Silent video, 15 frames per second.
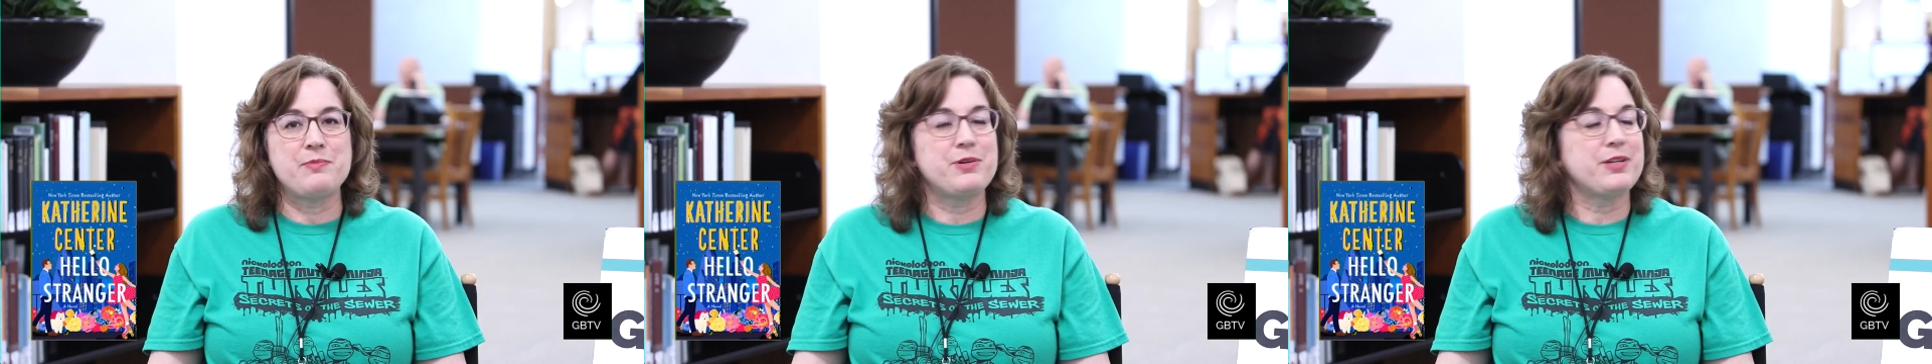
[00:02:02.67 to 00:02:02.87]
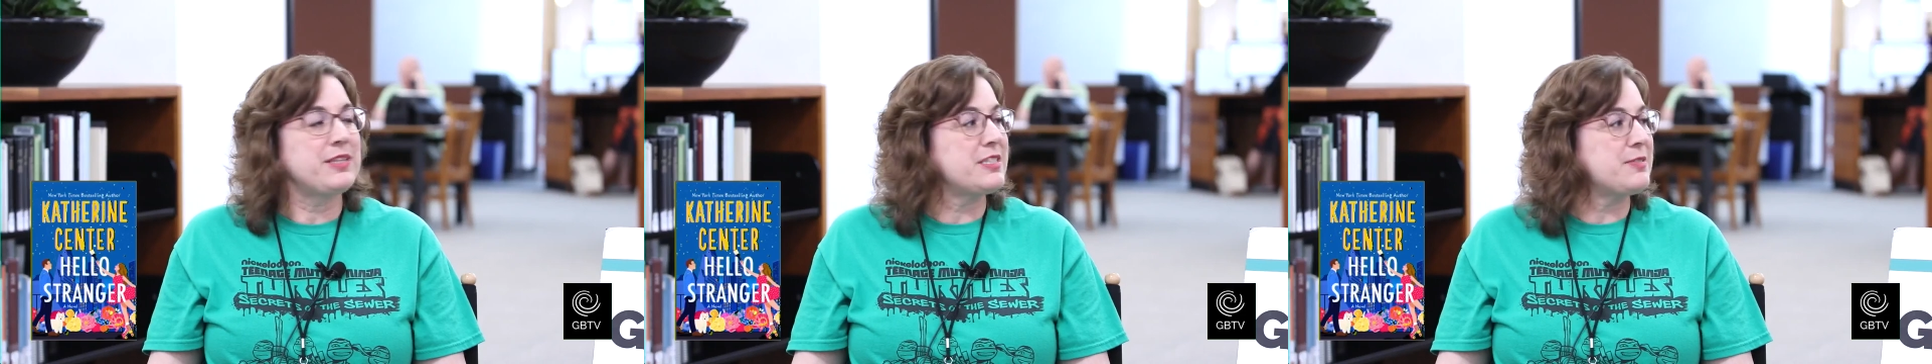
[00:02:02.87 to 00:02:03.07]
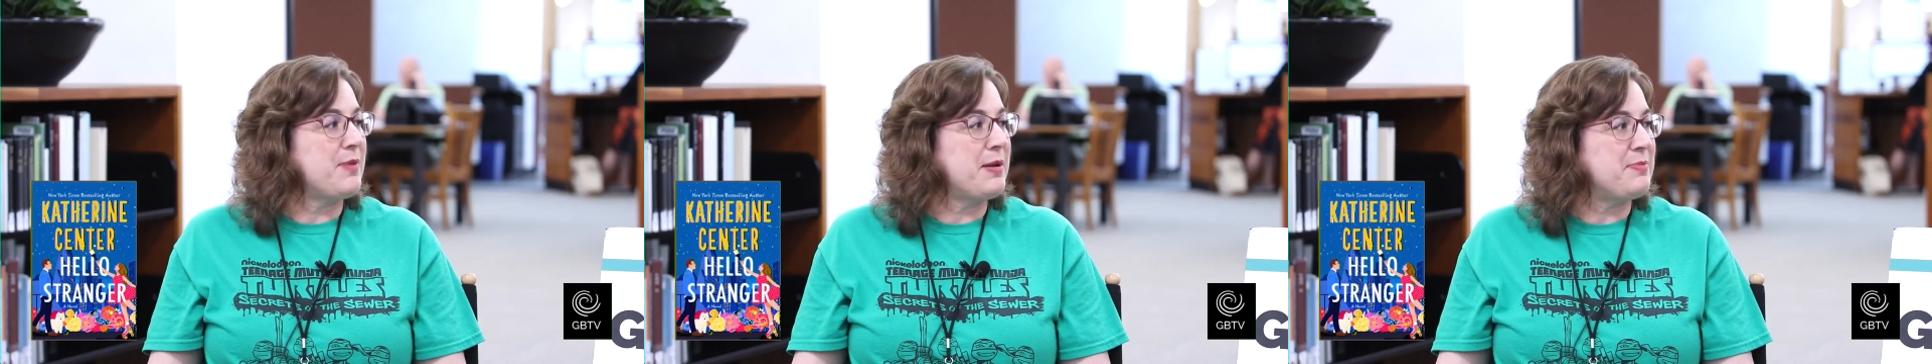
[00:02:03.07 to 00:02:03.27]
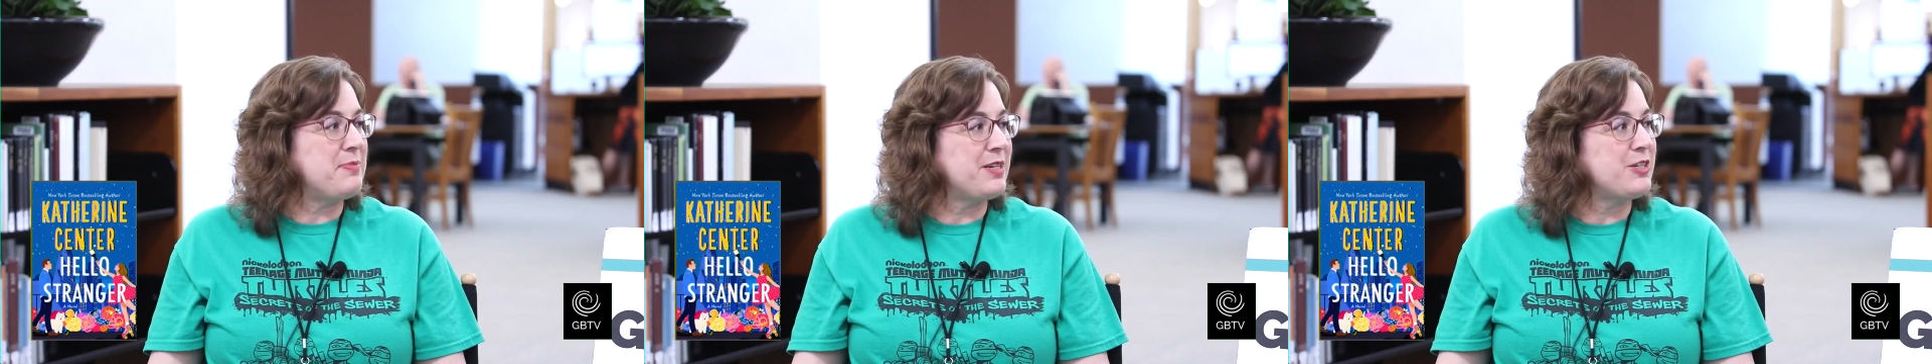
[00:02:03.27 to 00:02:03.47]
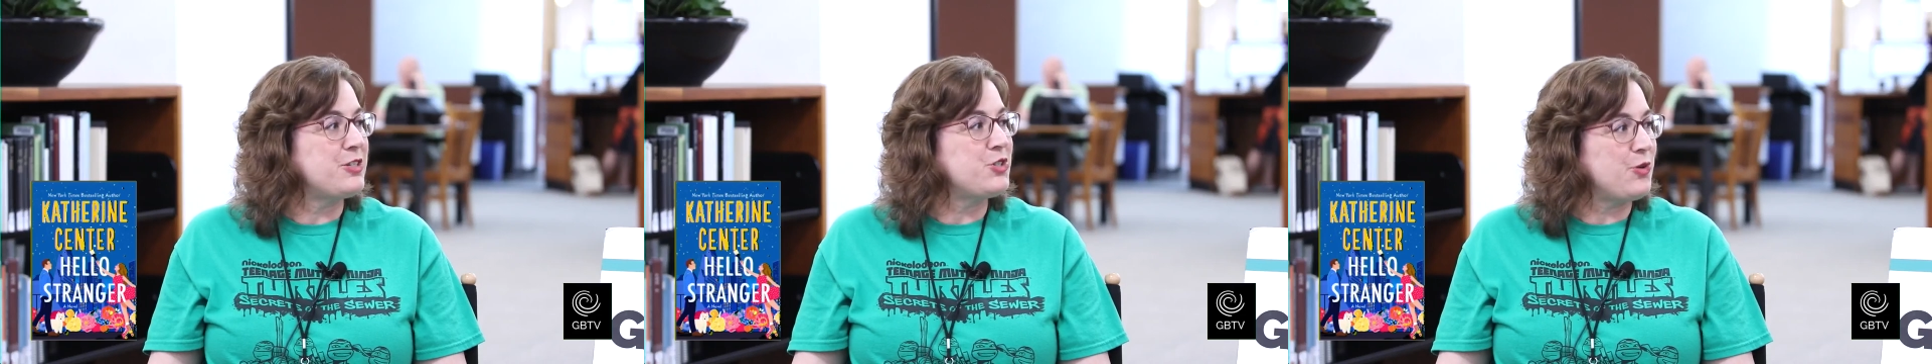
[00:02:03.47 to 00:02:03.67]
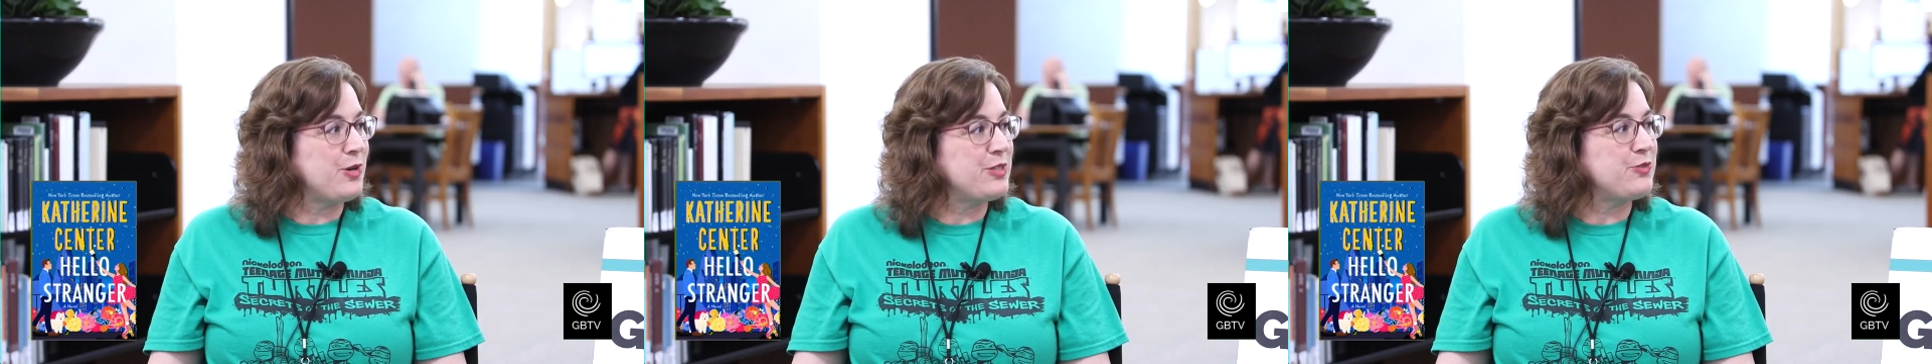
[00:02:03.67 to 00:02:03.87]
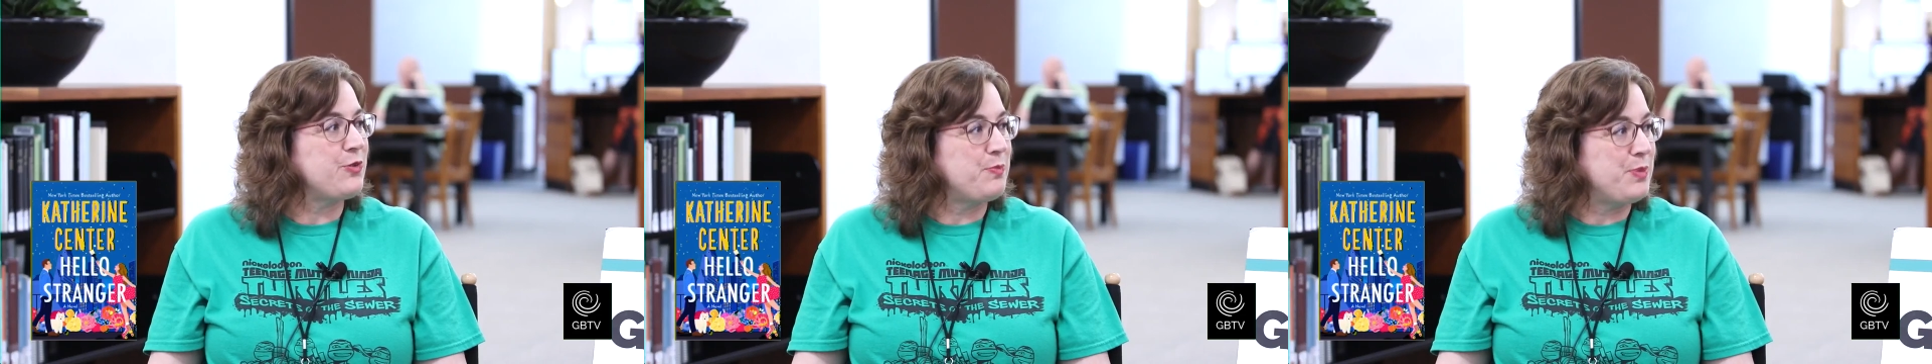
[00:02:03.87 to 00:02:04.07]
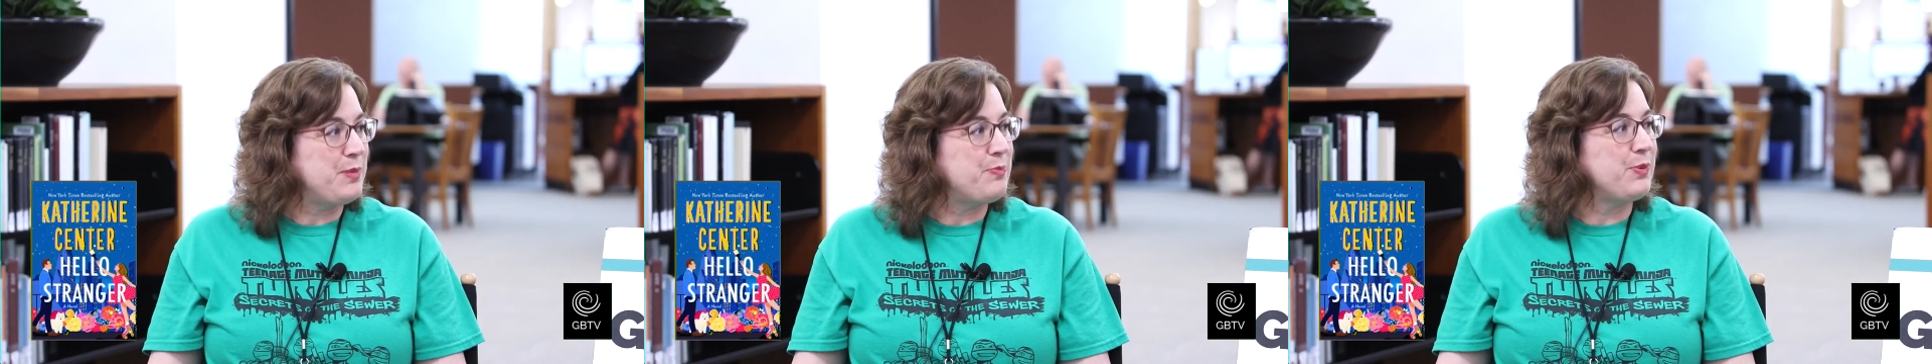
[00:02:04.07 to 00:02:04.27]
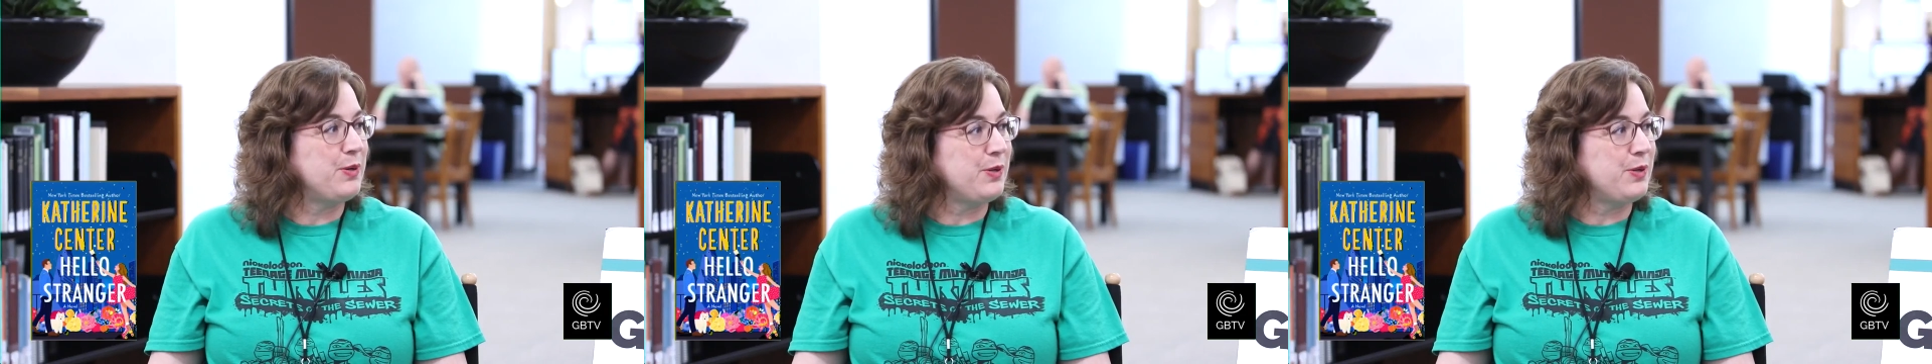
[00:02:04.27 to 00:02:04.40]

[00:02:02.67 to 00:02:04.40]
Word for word: this might be a good choice for people.